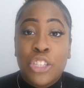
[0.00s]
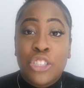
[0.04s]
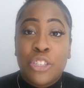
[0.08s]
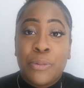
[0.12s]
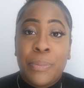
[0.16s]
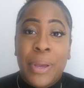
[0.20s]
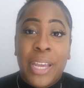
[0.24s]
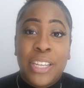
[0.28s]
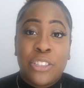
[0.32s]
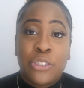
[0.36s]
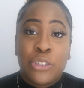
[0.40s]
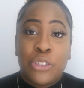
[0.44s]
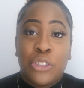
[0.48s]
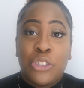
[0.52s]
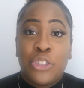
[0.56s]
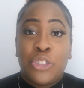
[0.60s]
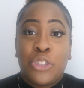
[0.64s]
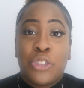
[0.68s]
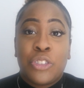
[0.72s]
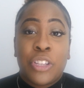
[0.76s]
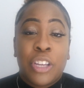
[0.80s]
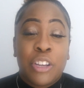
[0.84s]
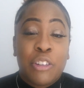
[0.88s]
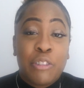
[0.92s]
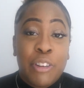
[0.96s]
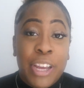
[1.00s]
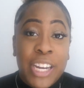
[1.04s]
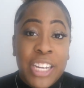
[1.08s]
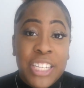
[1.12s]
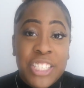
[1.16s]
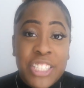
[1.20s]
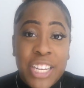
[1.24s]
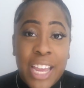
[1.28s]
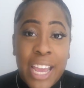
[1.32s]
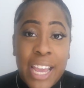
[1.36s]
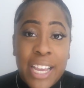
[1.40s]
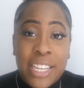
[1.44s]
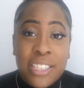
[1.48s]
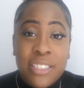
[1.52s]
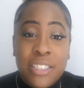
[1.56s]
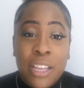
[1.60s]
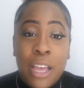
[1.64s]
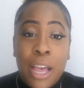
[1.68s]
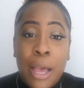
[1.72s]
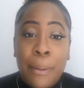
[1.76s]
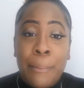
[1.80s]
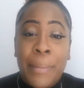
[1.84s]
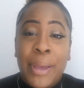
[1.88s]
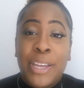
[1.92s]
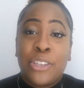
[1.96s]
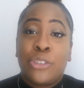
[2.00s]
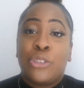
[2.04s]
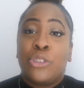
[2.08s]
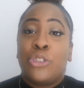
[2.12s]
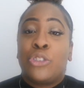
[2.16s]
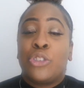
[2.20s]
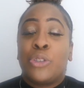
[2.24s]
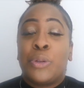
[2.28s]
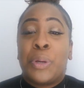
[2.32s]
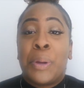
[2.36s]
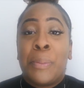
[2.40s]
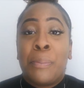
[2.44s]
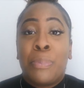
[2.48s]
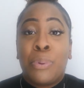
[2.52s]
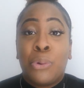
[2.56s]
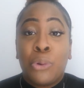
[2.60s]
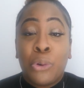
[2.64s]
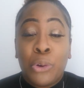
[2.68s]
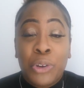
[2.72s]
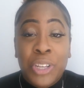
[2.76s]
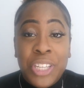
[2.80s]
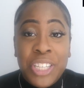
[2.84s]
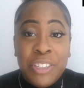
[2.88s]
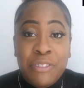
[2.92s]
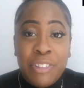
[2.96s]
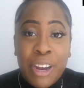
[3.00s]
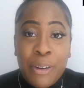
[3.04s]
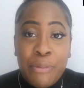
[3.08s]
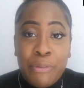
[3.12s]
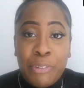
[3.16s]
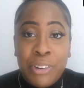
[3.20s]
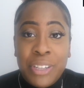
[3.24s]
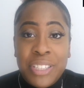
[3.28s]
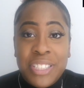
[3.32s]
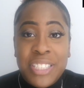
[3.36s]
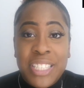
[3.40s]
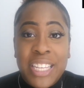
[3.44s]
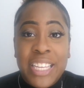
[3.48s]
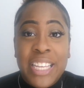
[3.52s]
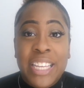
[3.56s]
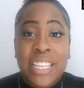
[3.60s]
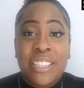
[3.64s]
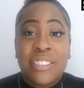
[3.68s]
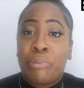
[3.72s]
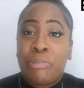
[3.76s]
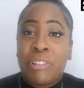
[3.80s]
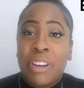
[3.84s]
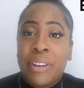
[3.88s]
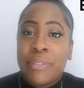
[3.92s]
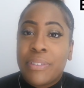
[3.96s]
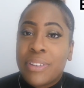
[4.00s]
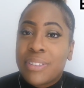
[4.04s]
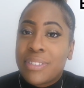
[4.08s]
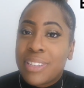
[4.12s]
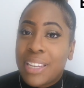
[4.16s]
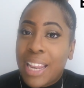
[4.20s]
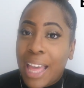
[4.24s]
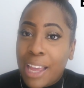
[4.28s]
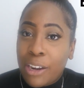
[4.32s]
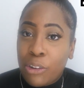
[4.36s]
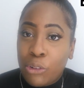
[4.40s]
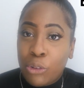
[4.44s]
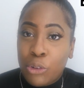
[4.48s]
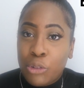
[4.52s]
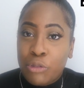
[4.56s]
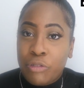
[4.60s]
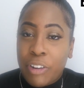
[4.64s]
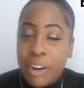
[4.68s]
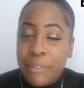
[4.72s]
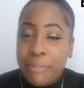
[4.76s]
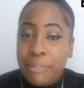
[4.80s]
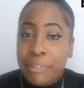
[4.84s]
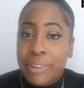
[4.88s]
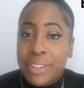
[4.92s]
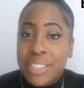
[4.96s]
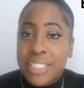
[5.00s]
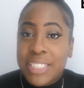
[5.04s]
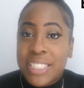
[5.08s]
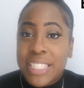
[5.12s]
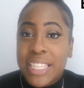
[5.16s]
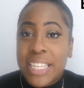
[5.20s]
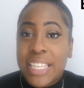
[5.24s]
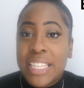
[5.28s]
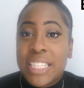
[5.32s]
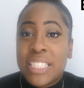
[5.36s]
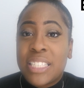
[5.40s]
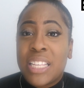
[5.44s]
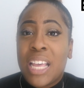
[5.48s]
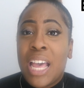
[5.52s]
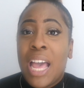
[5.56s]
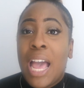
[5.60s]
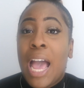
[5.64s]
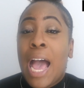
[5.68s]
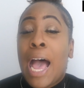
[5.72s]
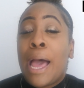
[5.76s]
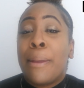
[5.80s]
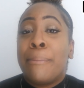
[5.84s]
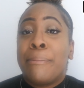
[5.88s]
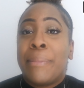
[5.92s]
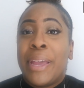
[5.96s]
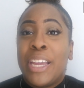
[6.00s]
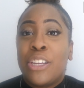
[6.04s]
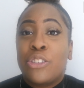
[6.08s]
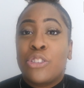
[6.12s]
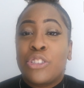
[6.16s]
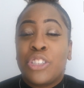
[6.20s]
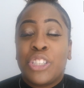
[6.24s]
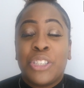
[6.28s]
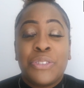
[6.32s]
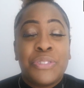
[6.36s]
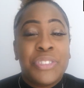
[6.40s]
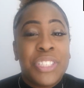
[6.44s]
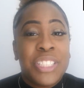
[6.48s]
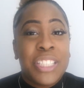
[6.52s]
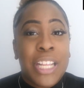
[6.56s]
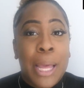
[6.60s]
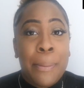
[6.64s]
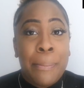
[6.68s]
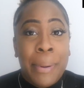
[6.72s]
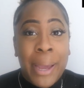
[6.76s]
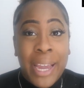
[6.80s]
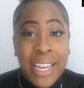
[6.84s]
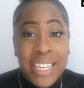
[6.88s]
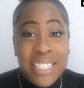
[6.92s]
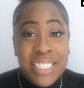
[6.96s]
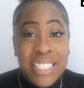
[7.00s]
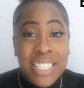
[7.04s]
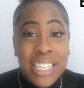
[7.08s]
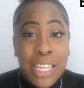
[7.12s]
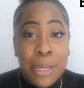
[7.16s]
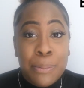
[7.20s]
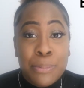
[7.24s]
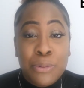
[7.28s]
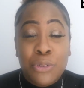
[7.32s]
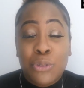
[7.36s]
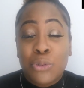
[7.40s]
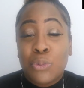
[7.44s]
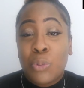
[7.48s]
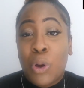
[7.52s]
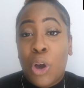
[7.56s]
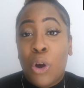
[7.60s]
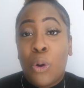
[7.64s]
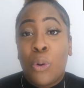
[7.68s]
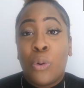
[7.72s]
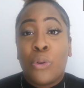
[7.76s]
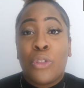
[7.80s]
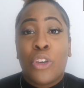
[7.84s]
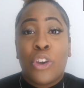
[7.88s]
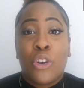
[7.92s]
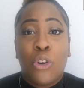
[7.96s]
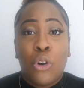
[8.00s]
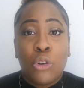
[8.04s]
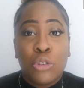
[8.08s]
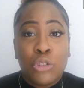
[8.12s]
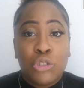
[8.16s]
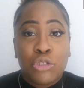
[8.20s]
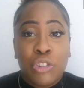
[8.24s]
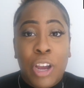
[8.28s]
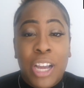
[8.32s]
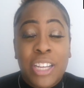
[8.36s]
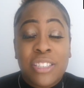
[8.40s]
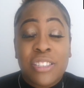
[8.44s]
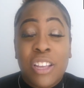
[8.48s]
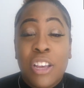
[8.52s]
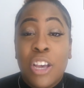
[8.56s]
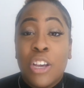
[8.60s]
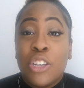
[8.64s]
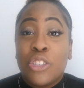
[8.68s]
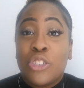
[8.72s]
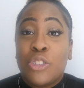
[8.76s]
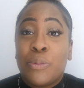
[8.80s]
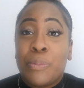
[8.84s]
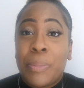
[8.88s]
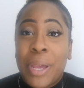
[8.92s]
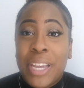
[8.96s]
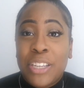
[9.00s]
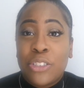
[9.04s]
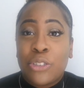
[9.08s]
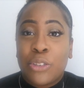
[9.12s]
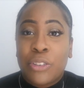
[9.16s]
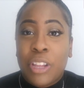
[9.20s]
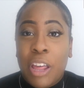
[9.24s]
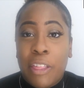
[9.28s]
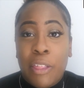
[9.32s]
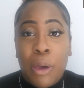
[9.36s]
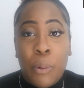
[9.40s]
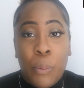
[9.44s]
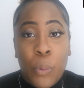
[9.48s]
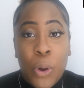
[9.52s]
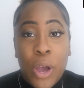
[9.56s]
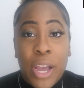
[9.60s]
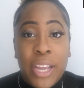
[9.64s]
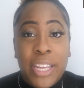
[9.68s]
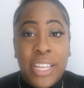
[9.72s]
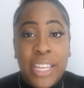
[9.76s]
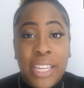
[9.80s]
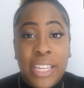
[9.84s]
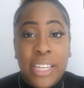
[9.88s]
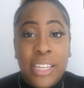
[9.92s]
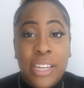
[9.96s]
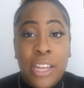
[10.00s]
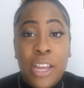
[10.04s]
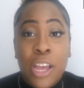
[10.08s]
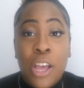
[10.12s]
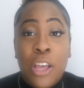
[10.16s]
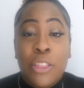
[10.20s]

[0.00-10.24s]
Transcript: to make sure that you do the credit checks, make sure you do employee references, previous landlord references, and make sure that you've seen their pay slips as well, or their contracts, to make sure that they're working.